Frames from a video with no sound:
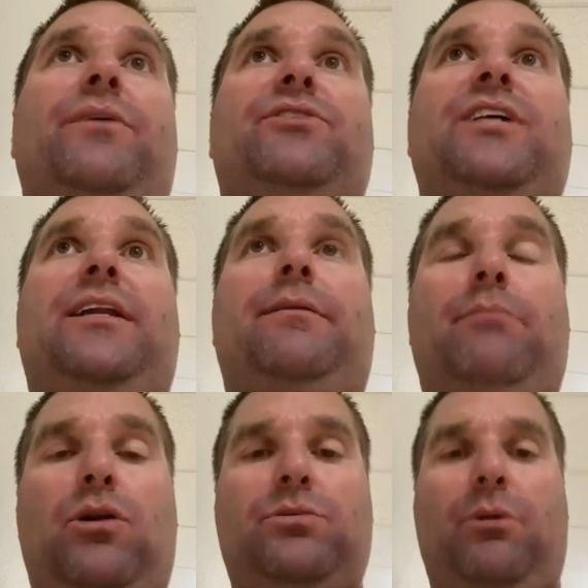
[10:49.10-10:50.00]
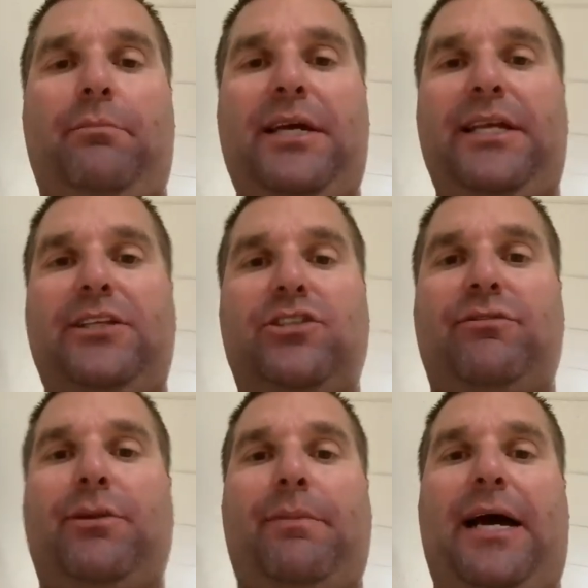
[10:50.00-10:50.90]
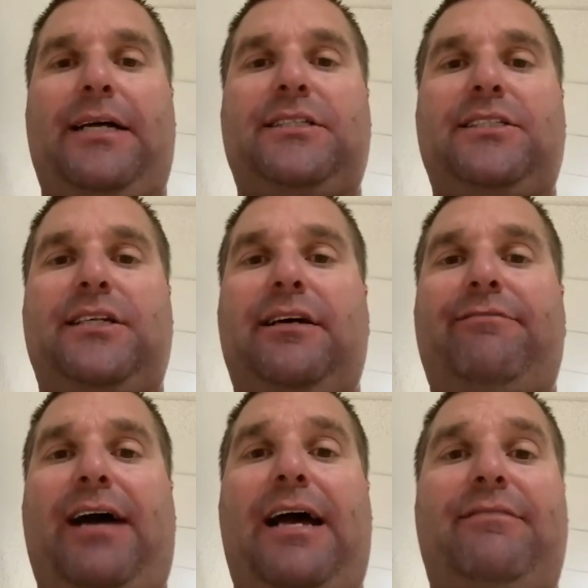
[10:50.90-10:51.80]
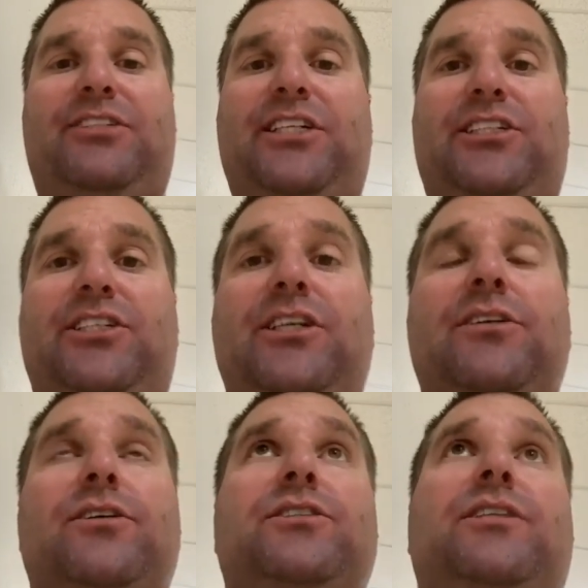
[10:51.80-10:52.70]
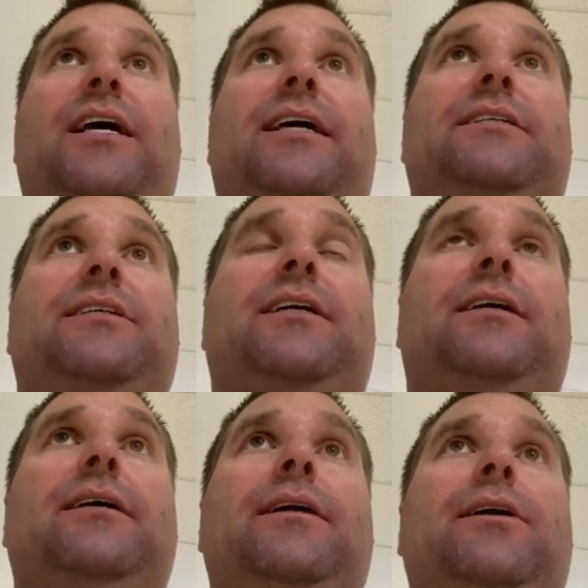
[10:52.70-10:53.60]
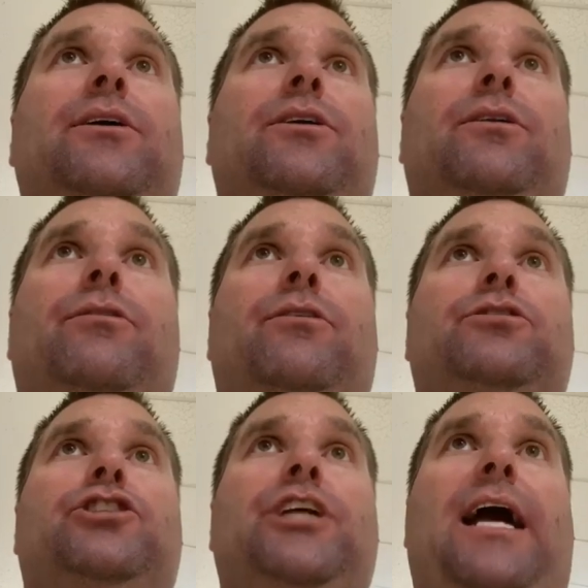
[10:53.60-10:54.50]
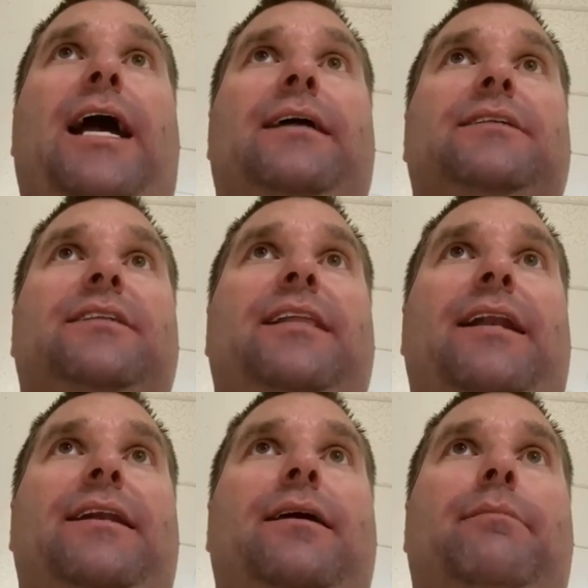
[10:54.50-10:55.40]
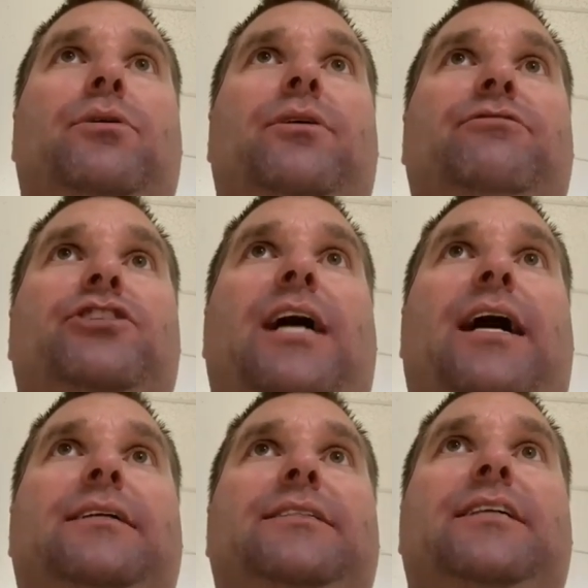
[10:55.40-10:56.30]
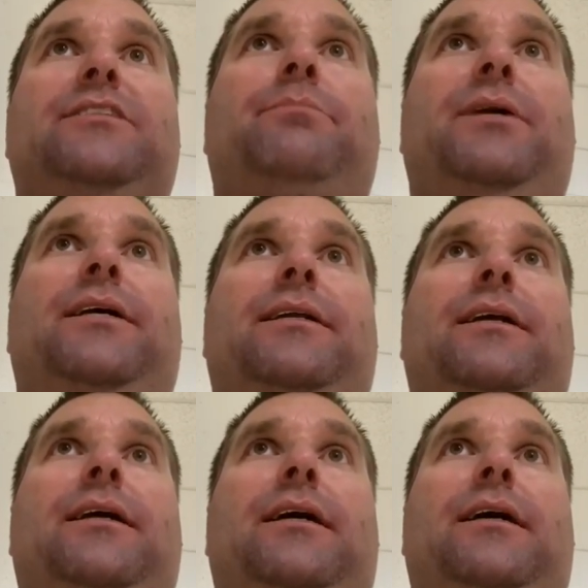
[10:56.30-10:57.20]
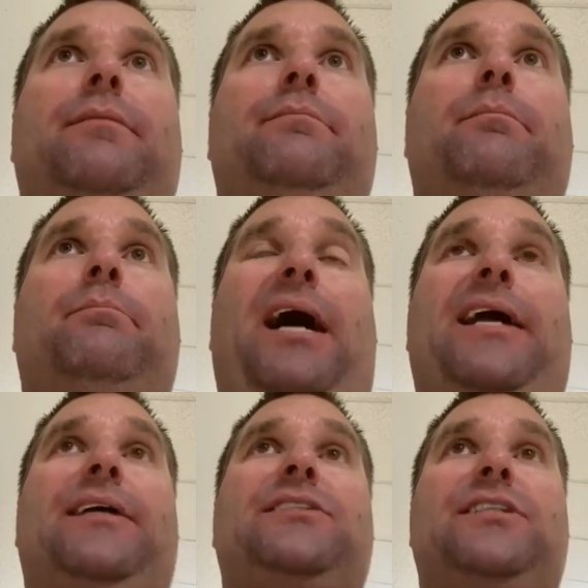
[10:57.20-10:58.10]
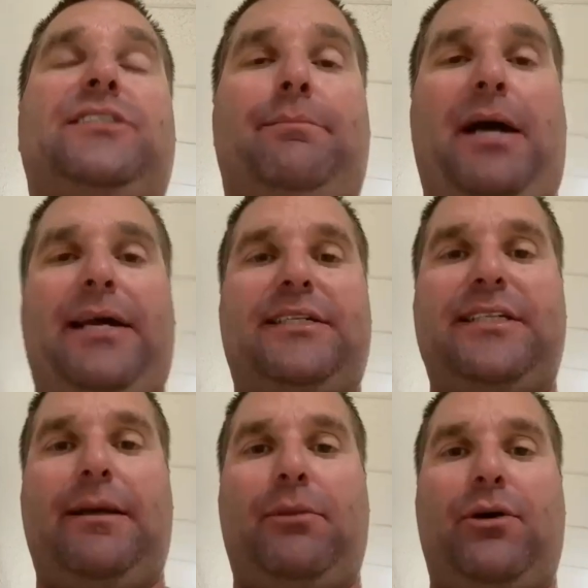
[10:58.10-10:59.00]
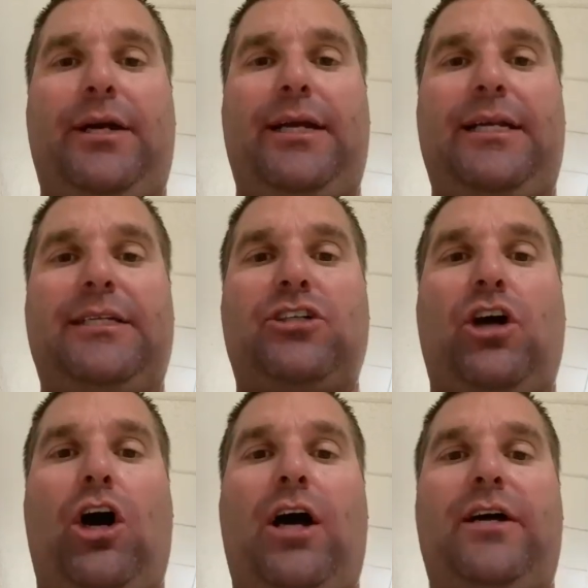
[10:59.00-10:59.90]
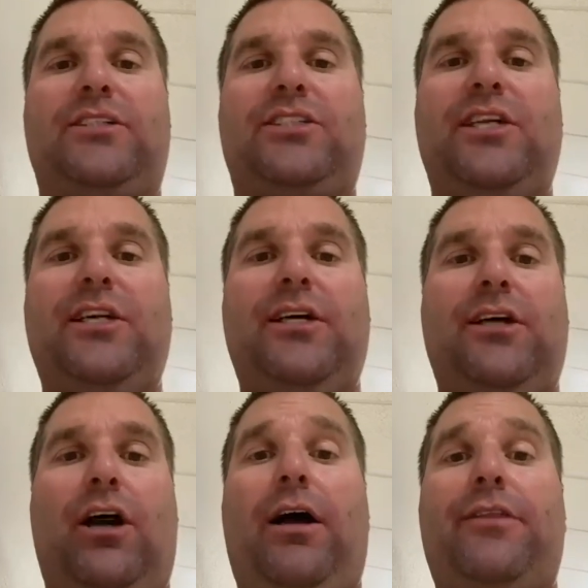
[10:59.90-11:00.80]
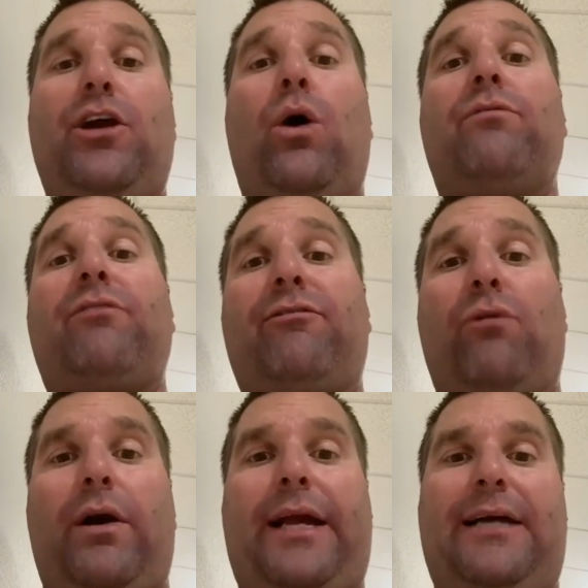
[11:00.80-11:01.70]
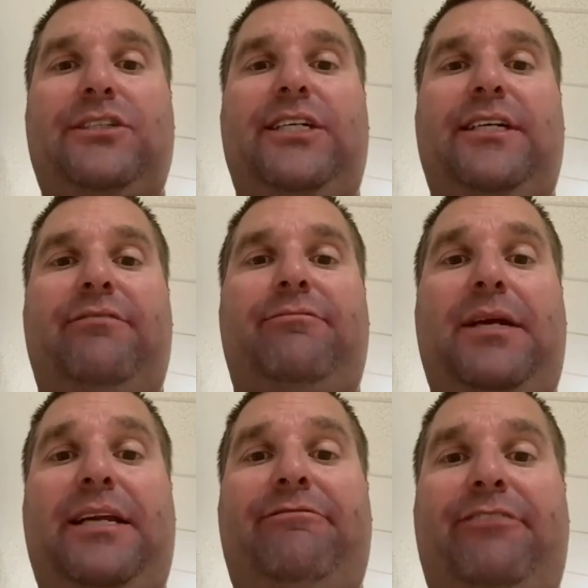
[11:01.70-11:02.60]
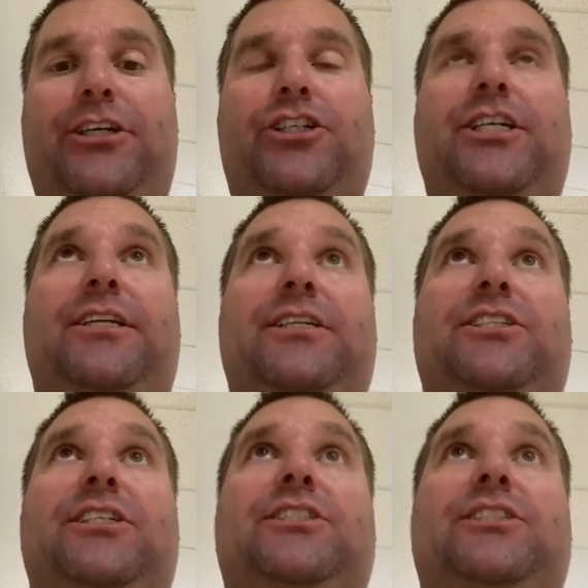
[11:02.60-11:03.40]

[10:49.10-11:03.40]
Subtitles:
we've said in multiple meetings over the past 5-6 years that, you know, those jacks, that number of jacks has been biased. It's a biased number, and it has caused the over forecasting of many fish in the